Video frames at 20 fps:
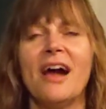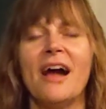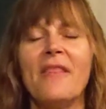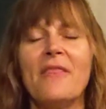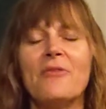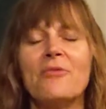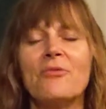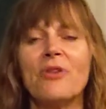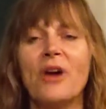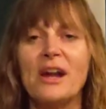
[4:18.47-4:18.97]

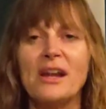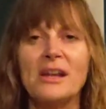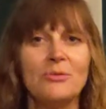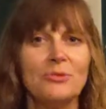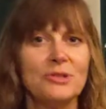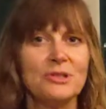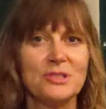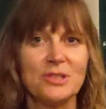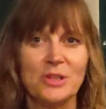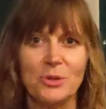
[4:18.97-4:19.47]
and the
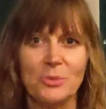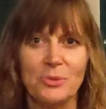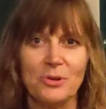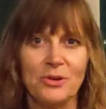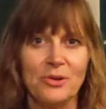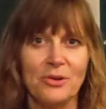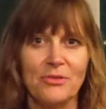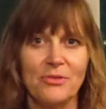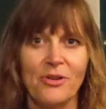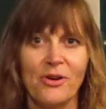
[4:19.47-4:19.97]
writing was so
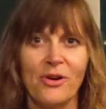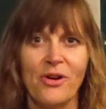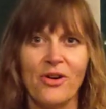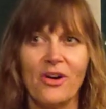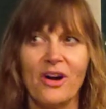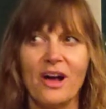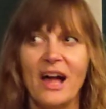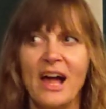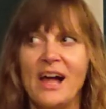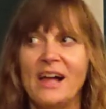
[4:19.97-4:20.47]

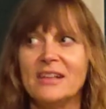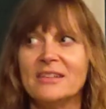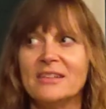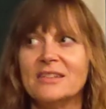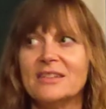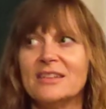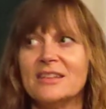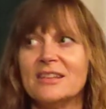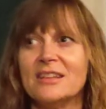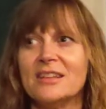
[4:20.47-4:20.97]
beautiful
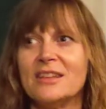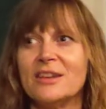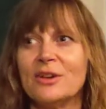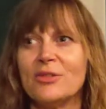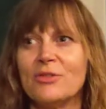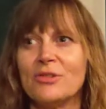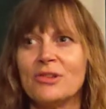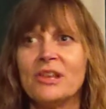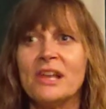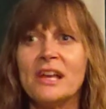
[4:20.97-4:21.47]
and
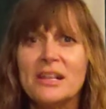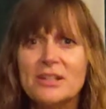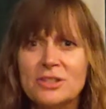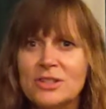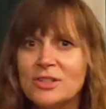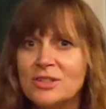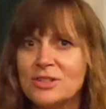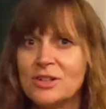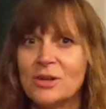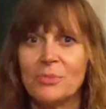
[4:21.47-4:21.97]
their
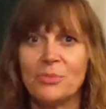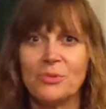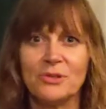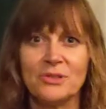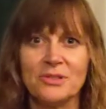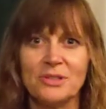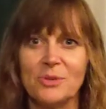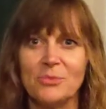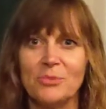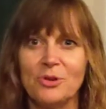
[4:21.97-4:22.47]
relationship
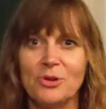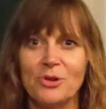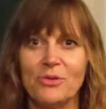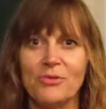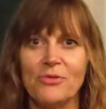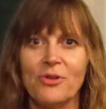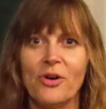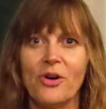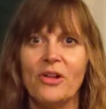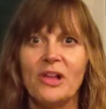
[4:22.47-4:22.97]
was so
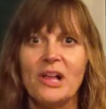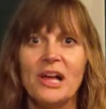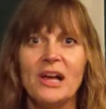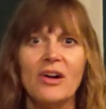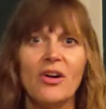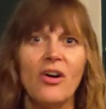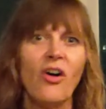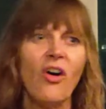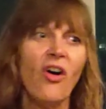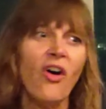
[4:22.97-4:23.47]
beautiful
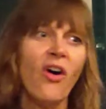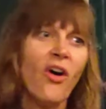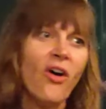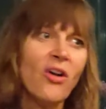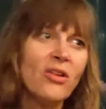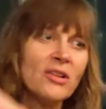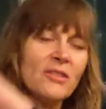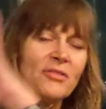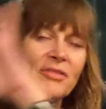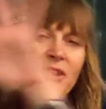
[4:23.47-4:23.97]

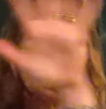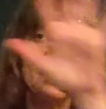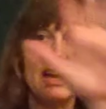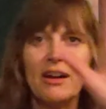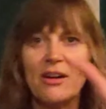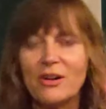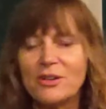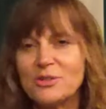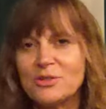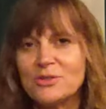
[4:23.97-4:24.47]
all of the
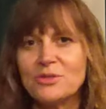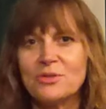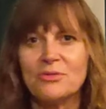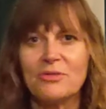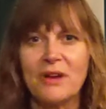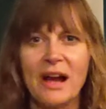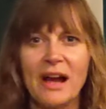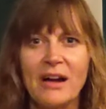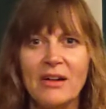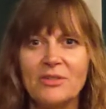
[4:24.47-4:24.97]
characters
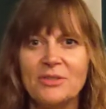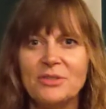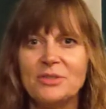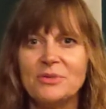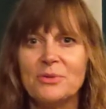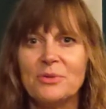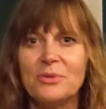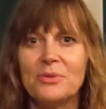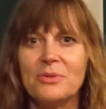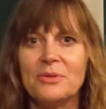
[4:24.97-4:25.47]
around
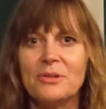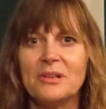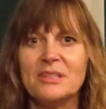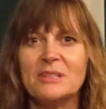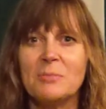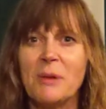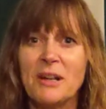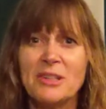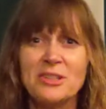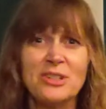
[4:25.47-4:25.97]

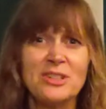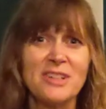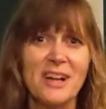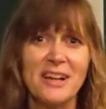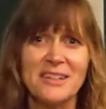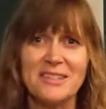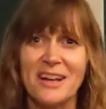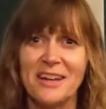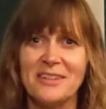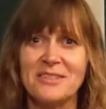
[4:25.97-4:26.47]
especially
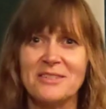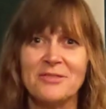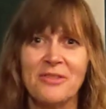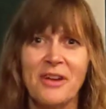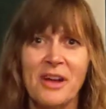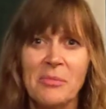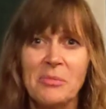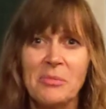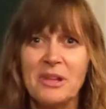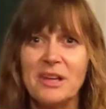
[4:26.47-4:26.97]
Tatiana's
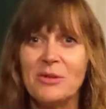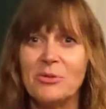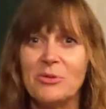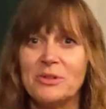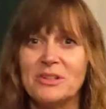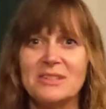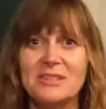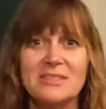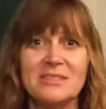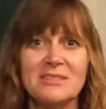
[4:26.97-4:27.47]
family,
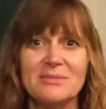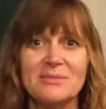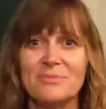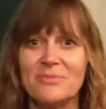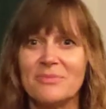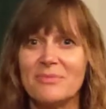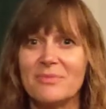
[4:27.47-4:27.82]
was